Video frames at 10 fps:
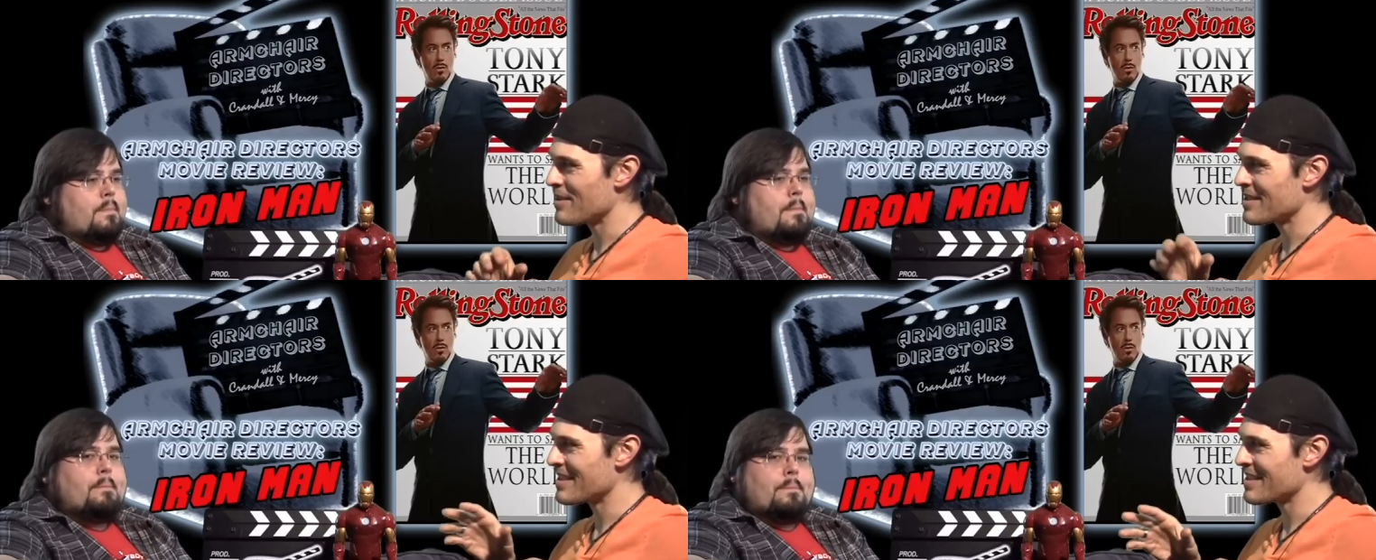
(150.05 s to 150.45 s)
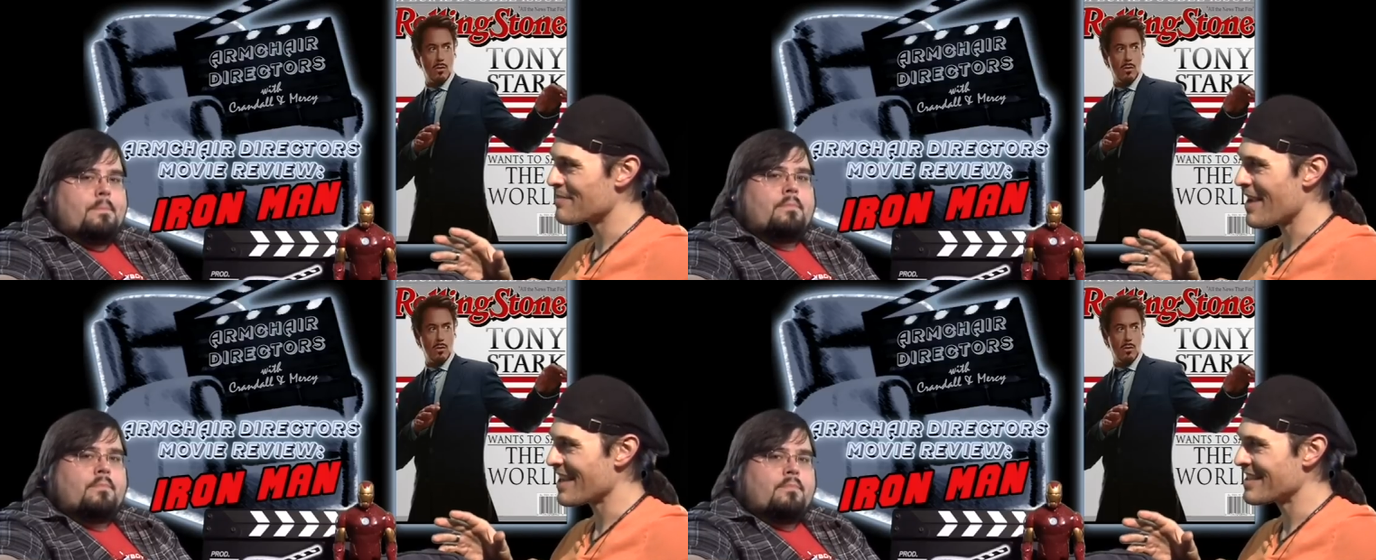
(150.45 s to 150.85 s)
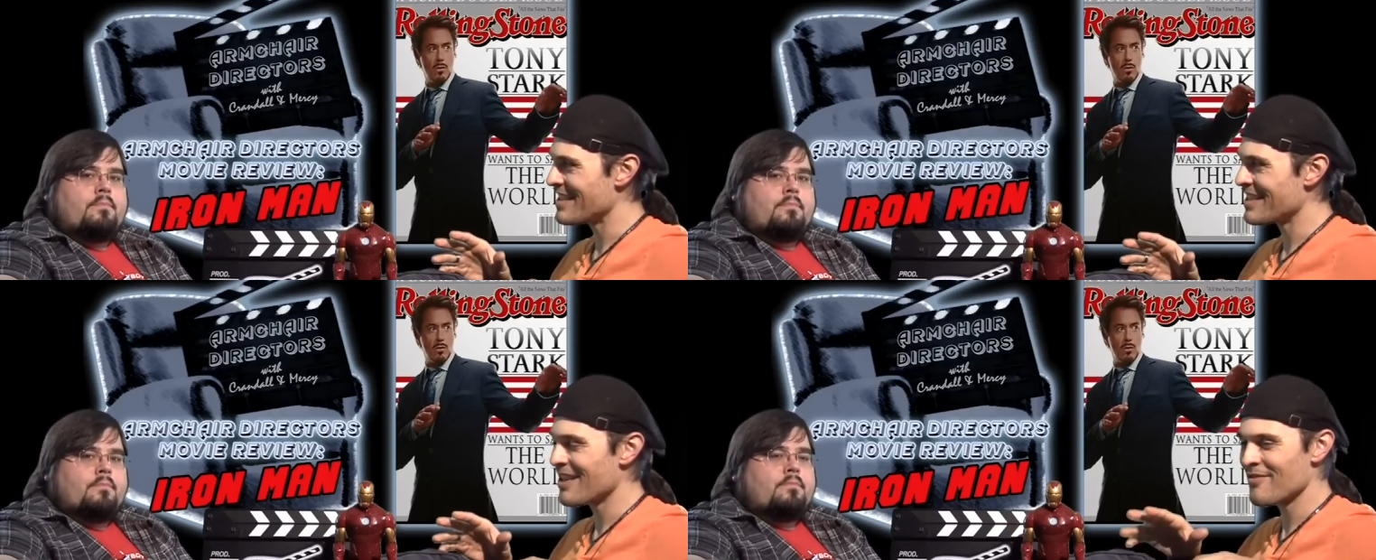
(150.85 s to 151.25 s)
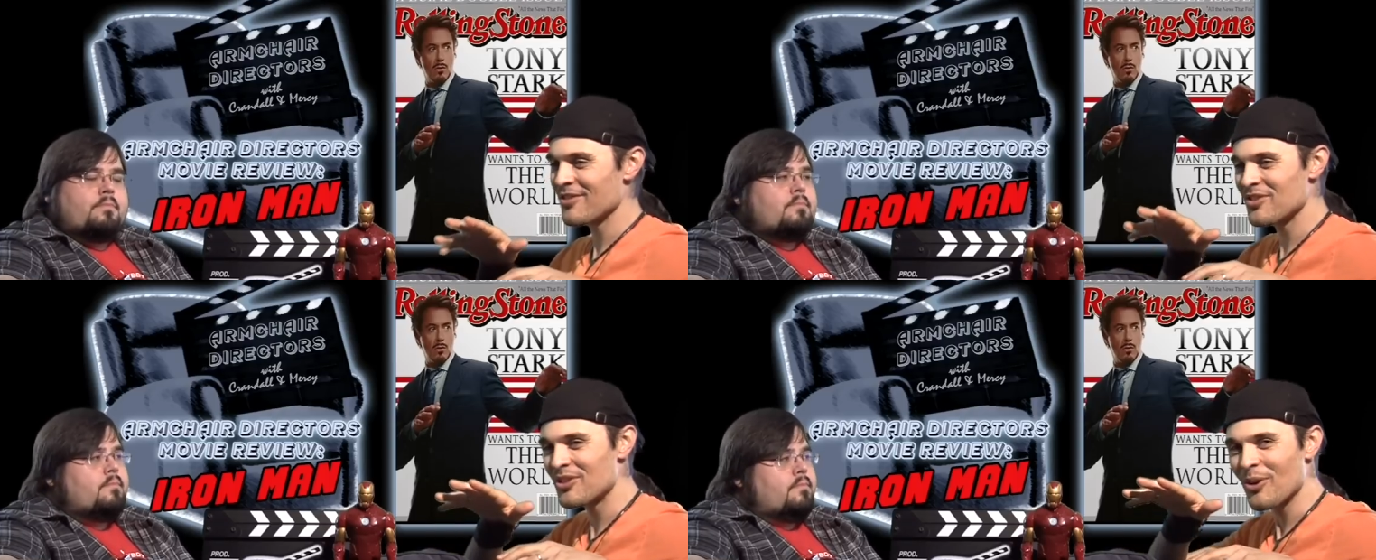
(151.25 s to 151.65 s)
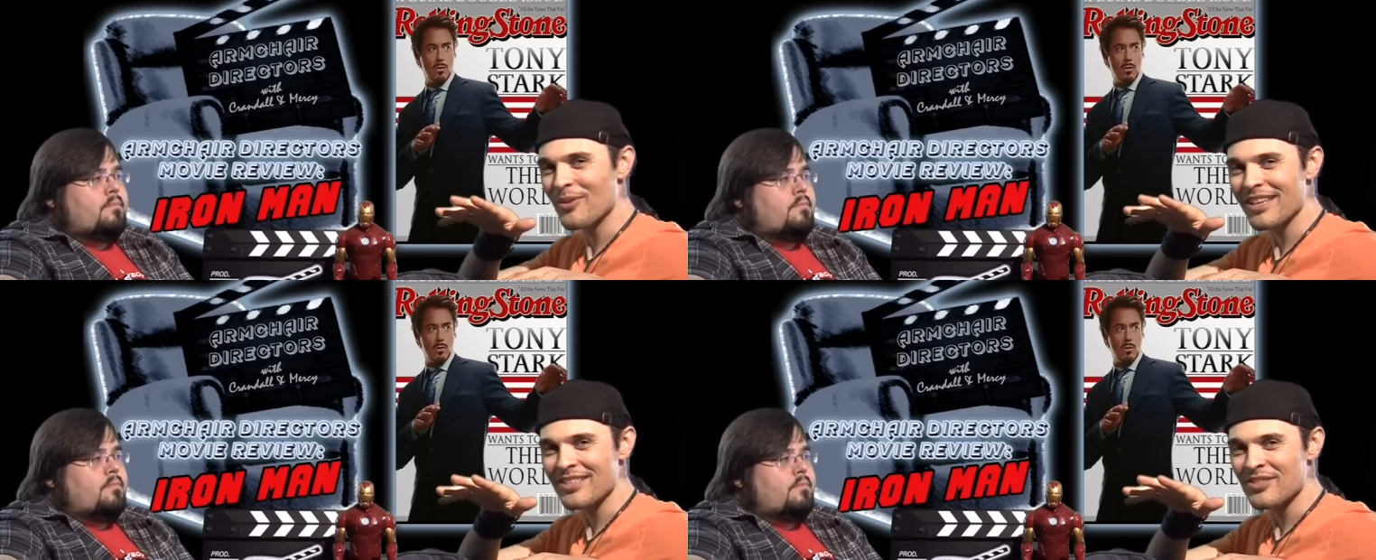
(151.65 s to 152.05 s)
Speaker 1: business magazine covers,
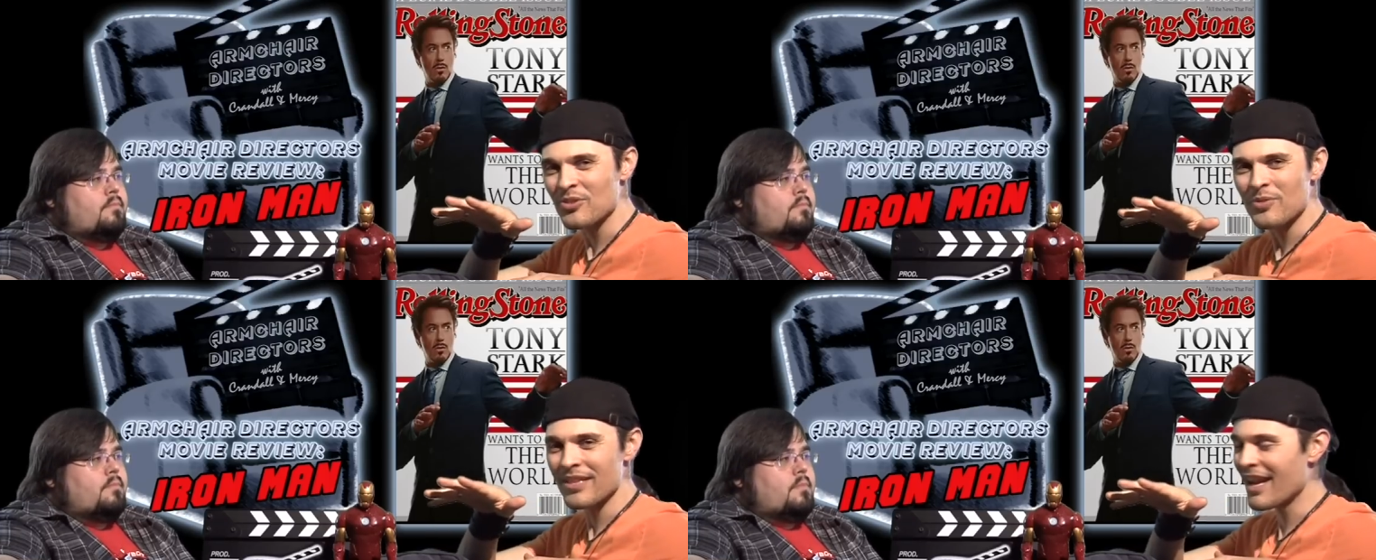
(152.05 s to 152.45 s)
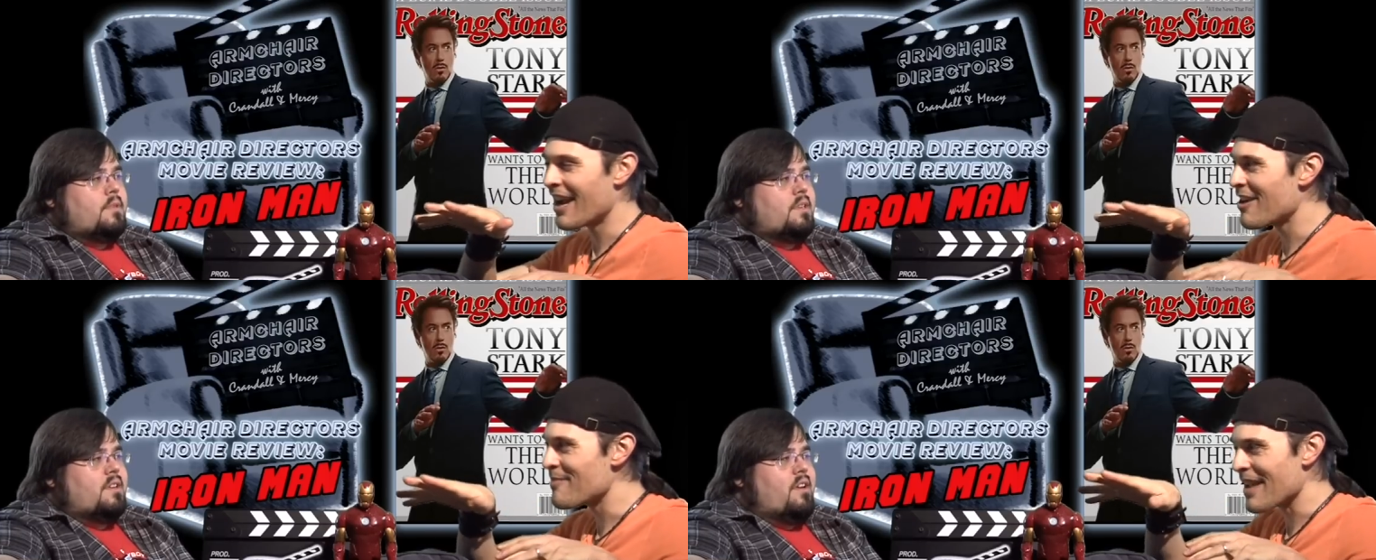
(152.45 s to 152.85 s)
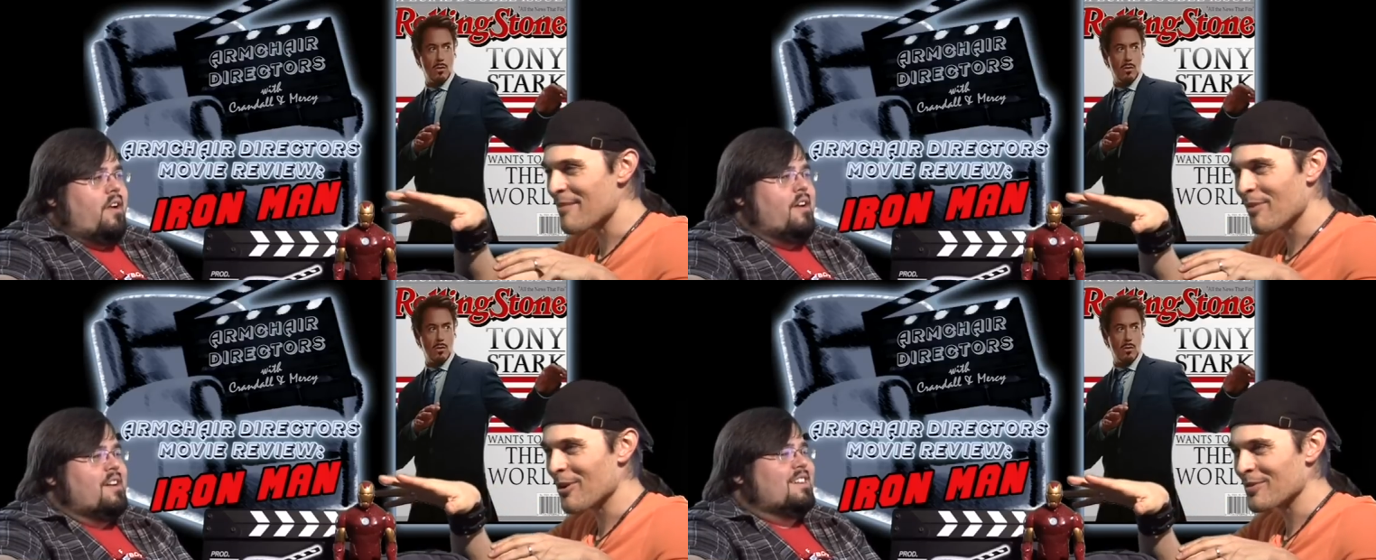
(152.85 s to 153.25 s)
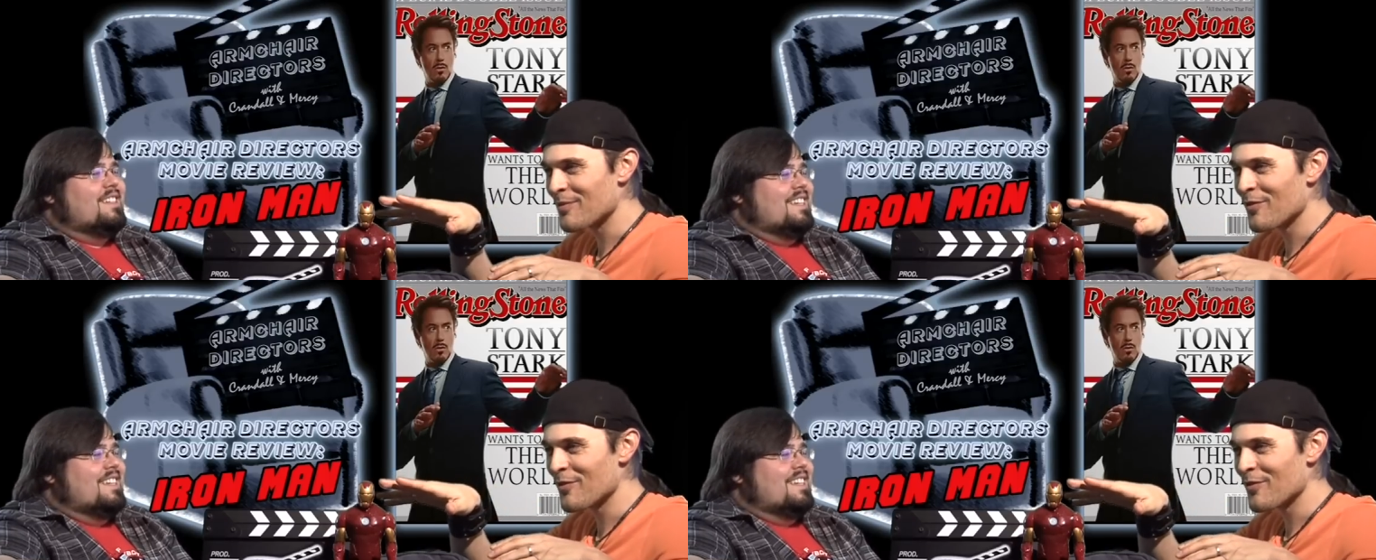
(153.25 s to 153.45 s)
Tony is doing the Iron Man pose.